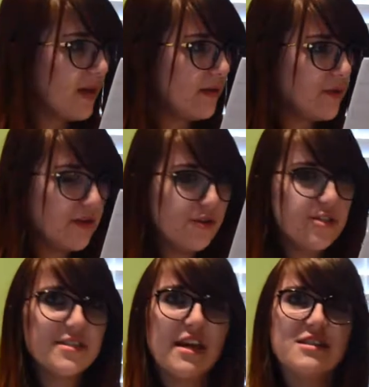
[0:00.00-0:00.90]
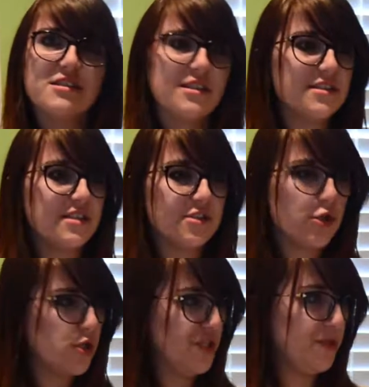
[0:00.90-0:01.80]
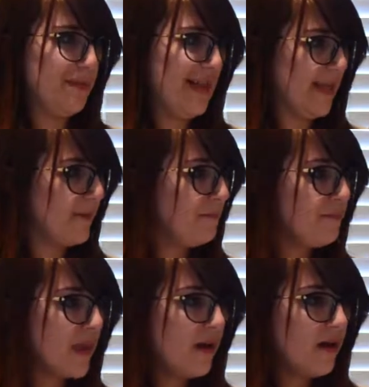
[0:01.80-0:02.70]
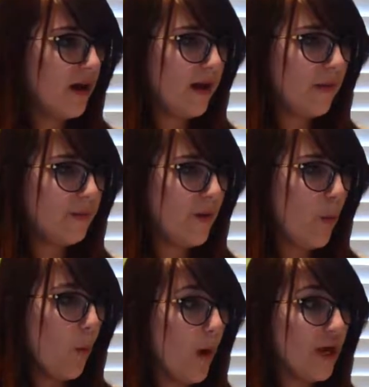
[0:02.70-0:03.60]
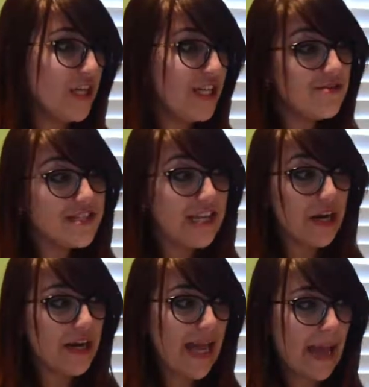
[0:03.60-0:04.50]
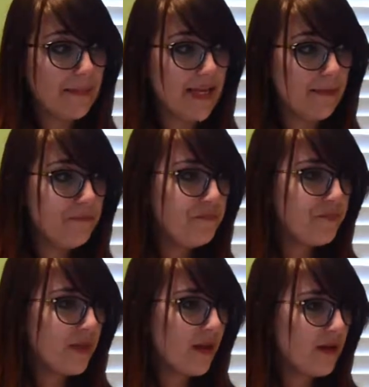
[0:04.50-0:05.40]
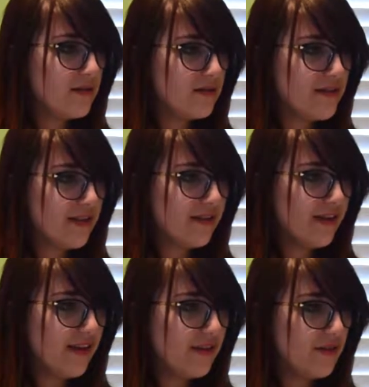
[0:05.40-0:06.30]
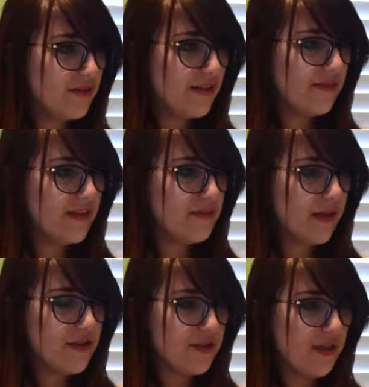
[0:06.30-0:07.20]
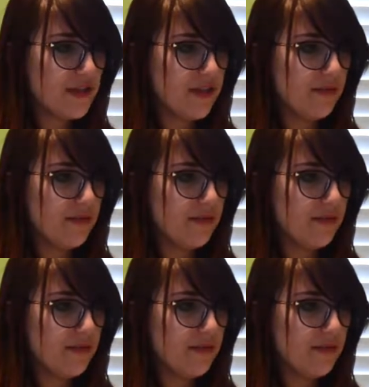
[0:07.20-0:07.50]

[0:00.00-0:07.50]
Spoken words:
I'm gonna just guess that it says turn to Malik. Why are you staring at me? Suddenly another devious plan strikes him.